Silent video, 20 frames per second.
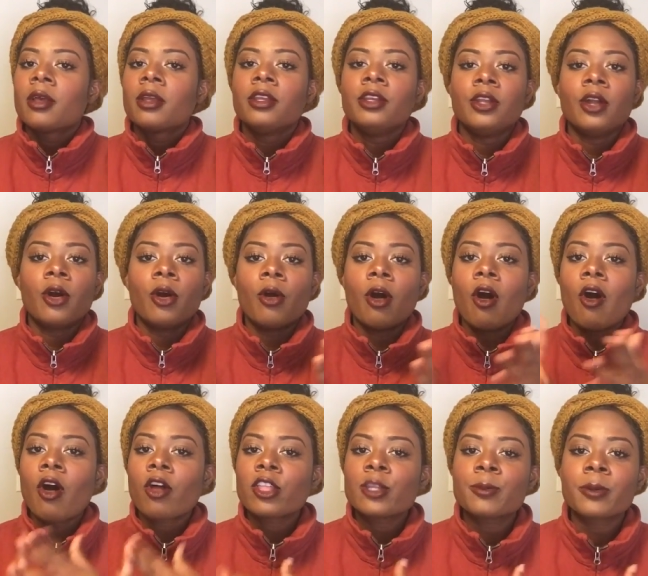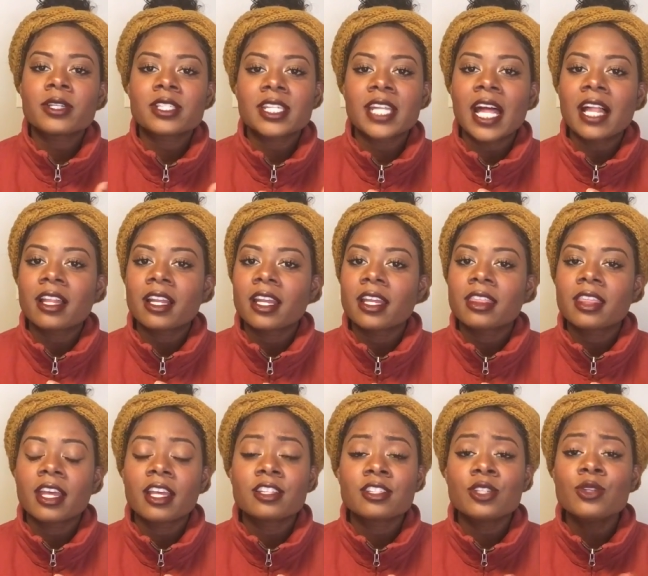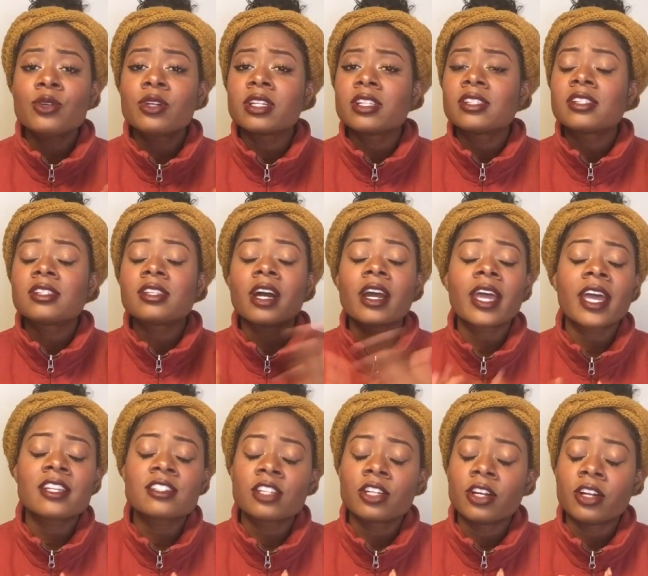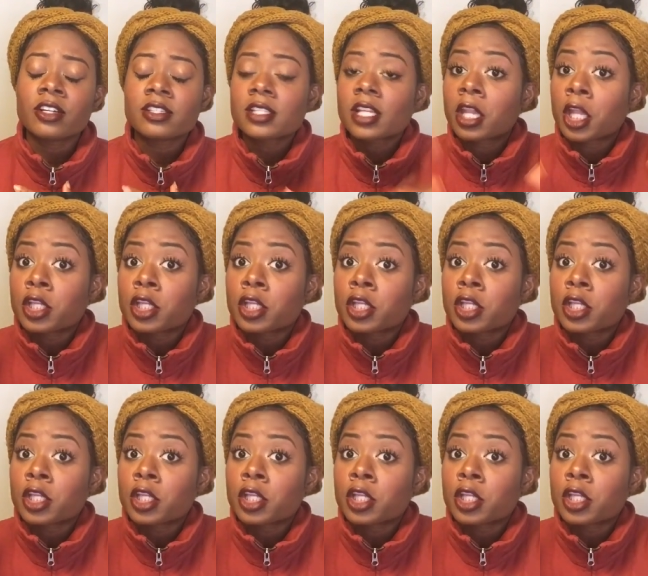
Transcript: you know, all these personality things. You could suck as a nurse.